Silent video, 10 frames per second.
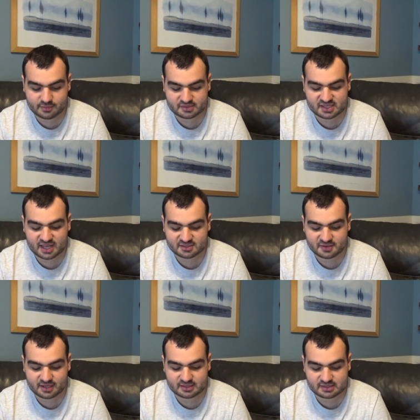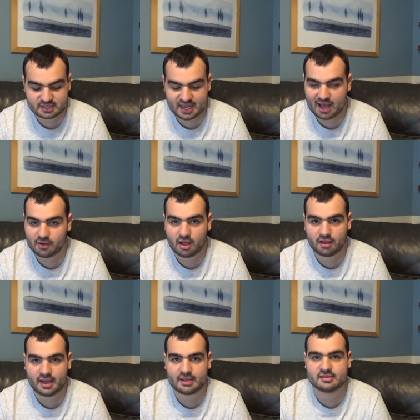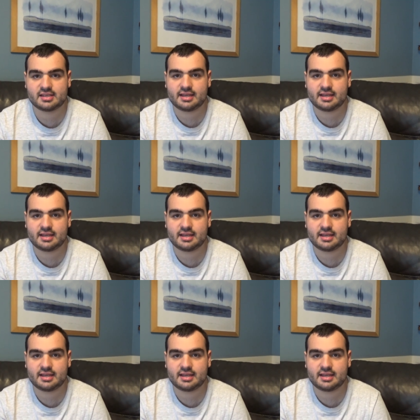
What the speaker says: it was satisfying to see how it all ends.